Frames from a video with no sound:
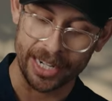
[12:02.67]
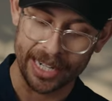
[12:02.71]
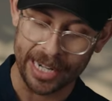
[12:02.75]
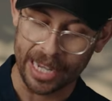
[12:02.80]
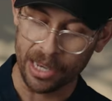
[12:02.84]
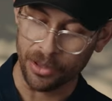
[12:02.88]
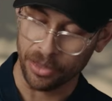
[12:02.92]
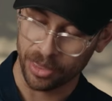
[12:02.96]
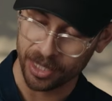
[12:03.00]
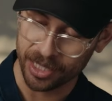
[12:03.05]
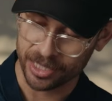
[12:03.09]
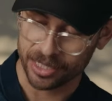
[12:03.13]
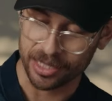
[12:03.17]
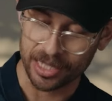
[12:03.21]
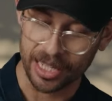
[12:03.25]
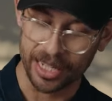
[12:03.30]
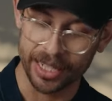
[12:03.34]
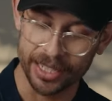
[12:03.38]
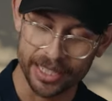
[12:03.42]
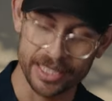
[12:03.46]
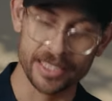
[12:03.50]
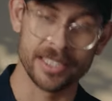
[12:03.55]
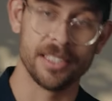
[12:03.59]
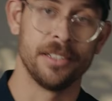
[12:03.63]
and now this
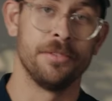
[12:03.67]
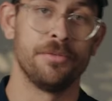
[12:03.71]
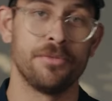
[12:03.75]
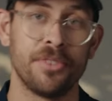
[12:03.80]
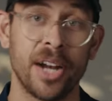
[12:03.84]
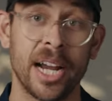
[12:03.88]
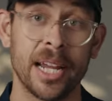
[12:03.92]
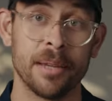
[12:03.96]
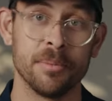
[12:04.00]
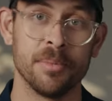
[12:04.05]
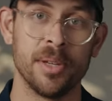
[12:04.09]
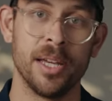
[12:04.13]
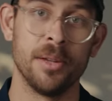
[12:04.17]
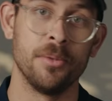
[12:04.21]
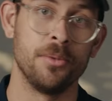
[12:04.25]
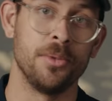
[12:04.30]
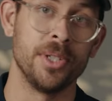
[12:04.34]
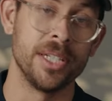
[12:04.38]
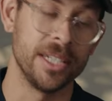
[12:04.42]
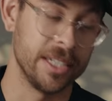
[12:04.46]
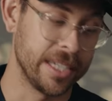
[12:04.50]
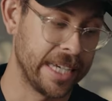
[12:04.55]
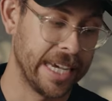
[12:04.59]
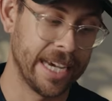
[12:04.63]
light is in frame and
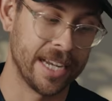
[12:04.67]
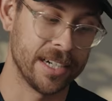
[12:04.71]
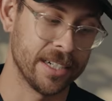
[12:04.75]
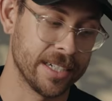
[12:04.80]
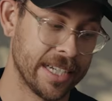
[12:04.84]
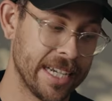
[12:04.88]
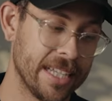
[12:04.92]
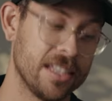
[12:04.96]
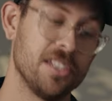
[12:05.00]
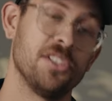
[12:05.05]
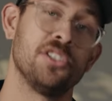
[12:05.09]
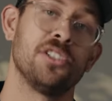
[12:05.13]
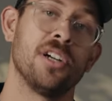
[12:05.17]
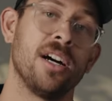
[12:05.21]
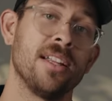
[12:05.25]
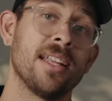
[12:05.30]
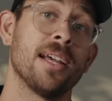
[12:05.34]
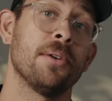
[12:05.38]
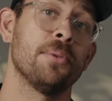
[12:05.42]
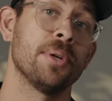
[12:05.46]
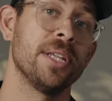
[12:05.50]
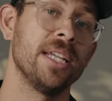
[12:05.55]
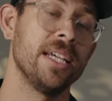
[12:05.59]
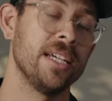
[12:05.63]
we can't get the
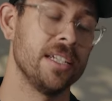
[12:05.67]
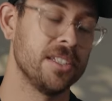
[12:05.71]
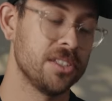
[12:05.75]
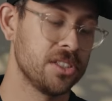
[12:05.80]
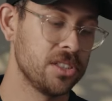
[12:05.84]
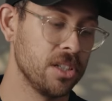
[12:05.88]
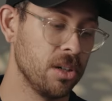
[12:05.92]
shot that we need.